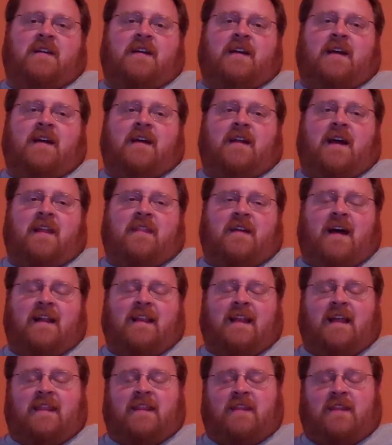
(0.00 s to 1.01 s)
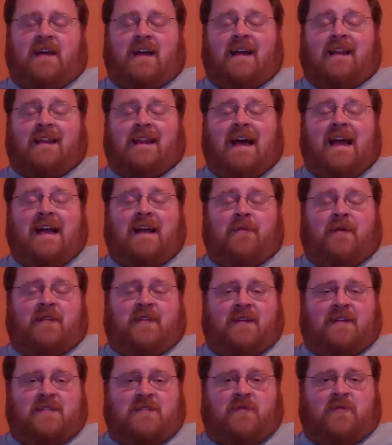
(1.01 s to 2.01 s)
And the thing I like about
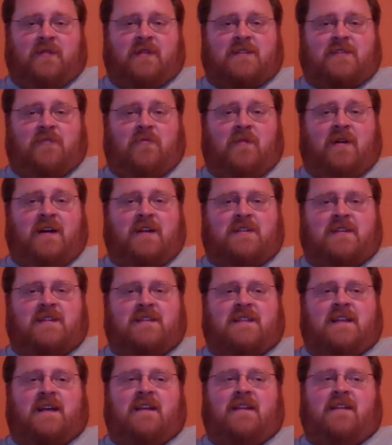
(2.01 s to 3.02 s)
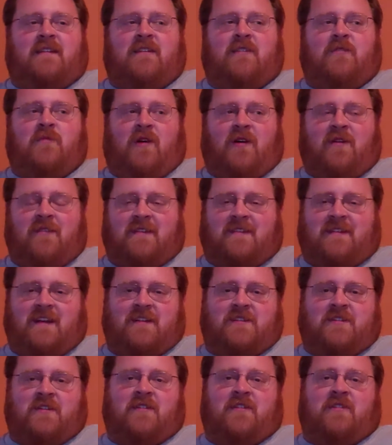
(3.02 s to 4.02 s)
the unschooling so much is that you are the
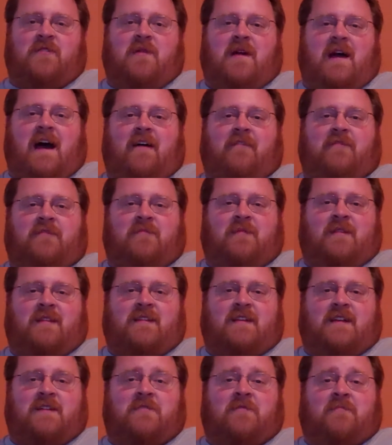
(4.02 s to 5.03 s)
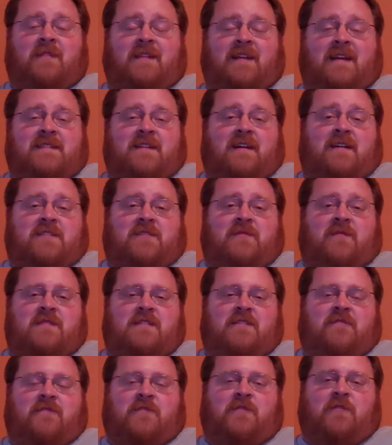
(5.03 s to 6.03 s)
teacher. You have to be the teacher. But that's also a
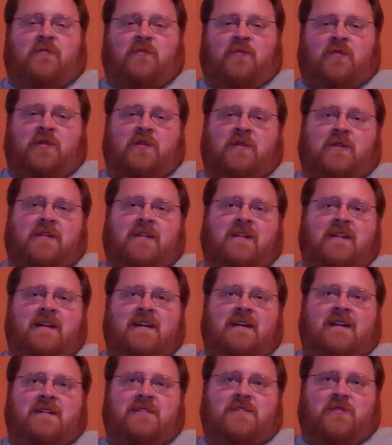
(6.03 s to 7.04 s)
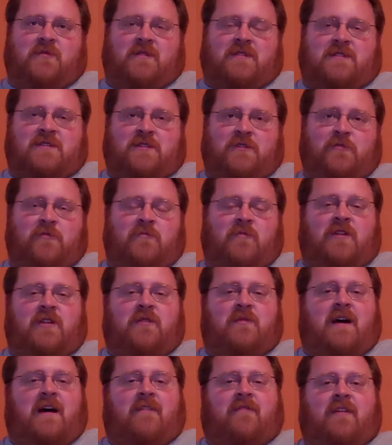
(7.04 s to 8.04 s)
difficult role to assume when
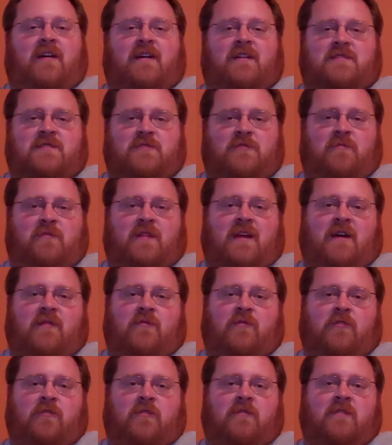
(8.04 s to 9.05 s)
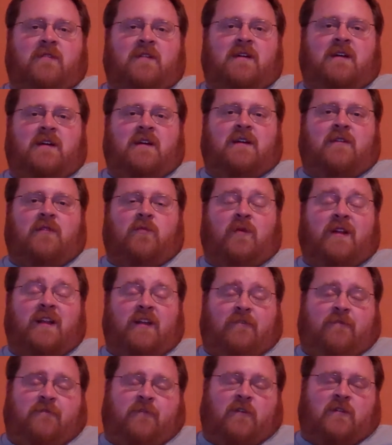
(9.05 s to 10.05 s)
you have not assumed that role really
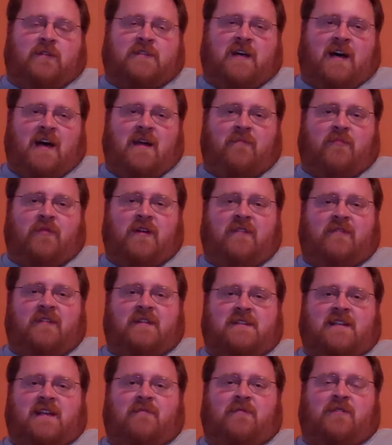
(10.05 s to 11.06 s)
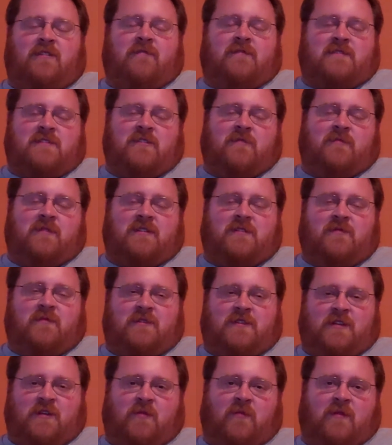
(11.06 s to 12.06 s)
full-time previously. I mean, you've assumed it to a
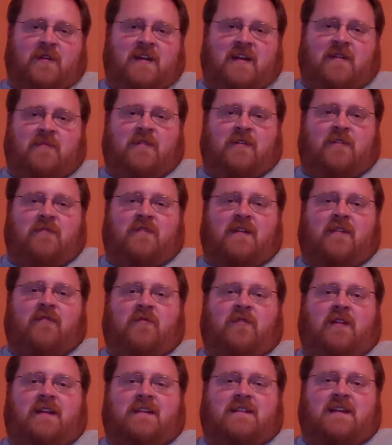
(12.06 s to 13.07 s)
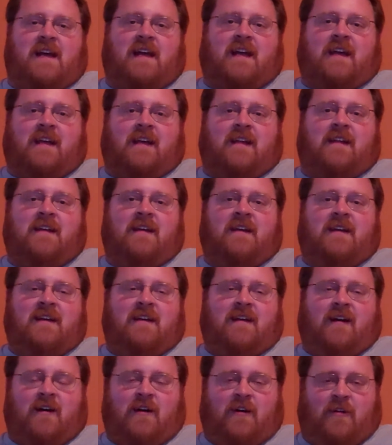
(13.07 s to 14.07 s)
degree, but you've never really taken it
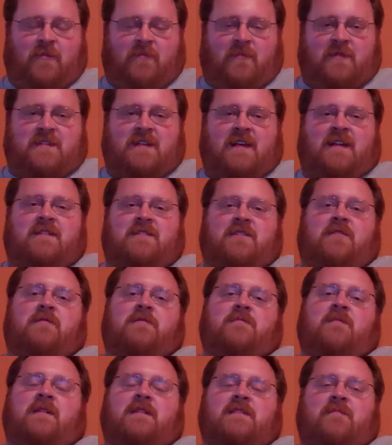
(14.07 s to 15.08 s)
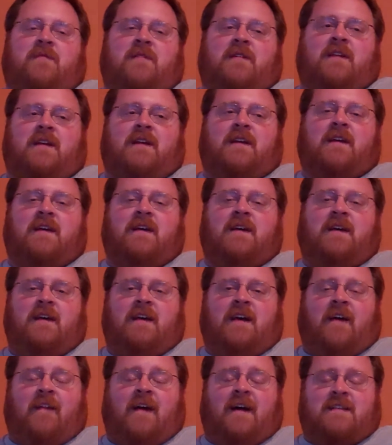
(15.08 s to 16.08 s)
100% as your responsibility.
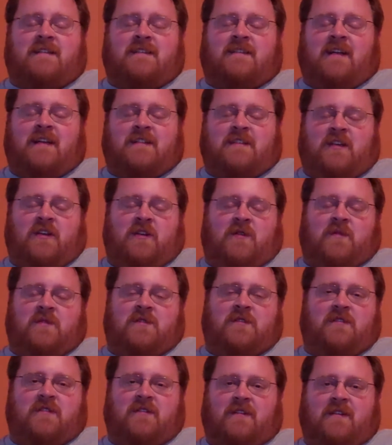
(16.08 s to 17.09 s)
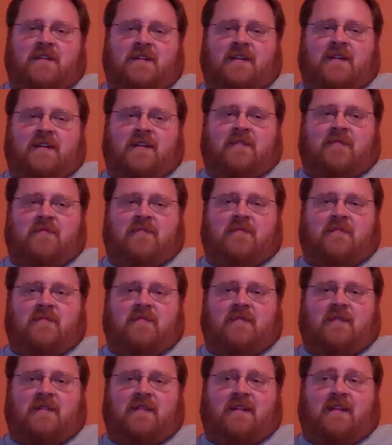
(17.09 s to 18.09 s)
And that's huge.
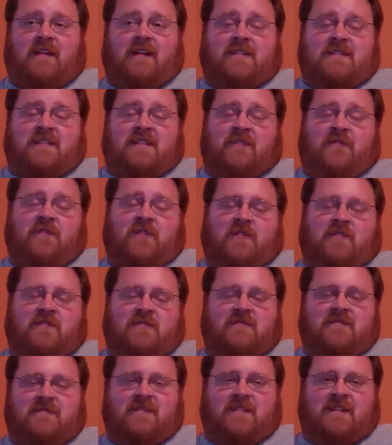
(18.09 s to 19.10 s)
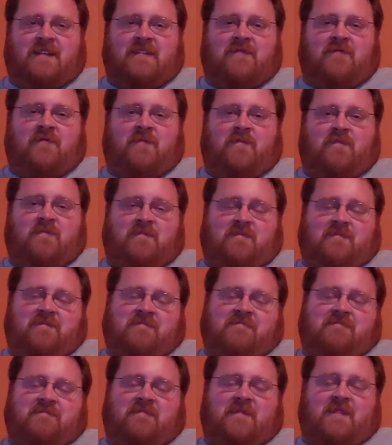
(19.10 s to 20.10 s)
It's difficult and
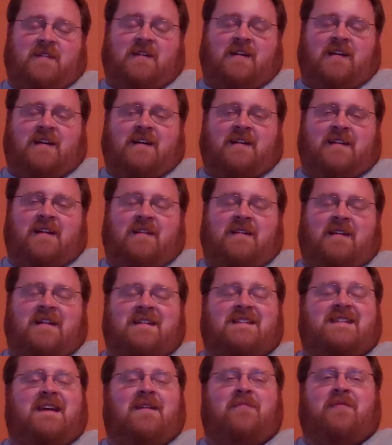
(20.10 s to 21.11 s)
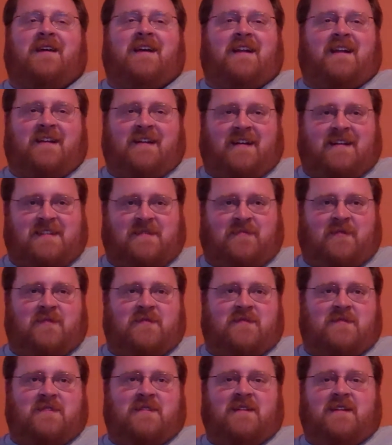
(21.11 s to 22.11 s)
intimidating, I
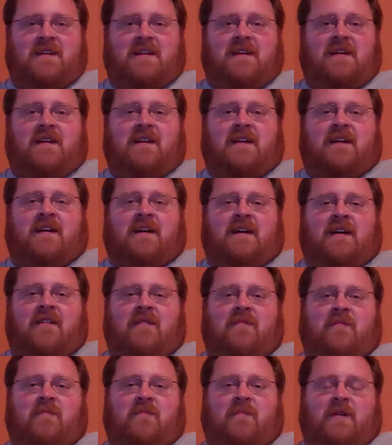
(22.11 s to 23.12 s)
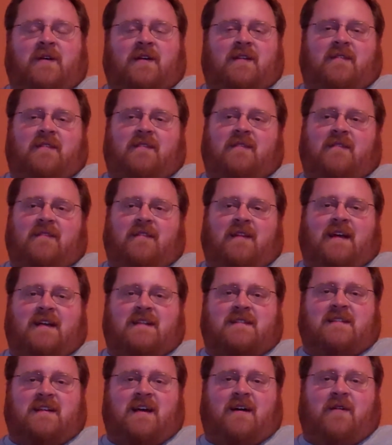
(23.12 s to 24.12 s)
suppose. But
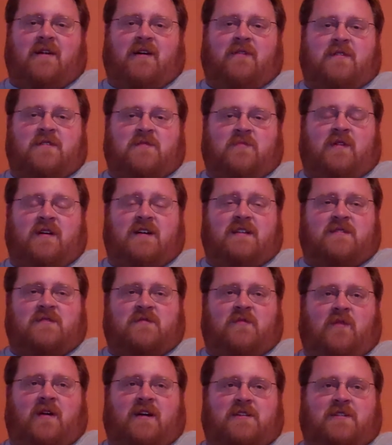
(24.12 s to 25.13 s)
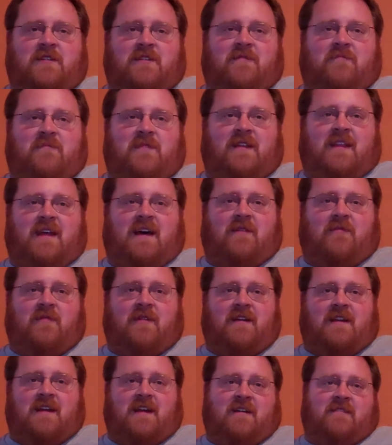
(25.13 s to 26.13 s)
that's how it always was. So why shouldn't it be that
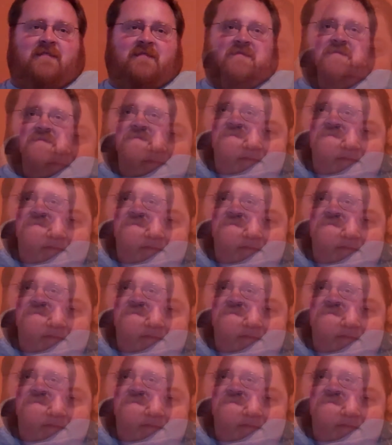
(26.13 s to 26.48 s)
way now?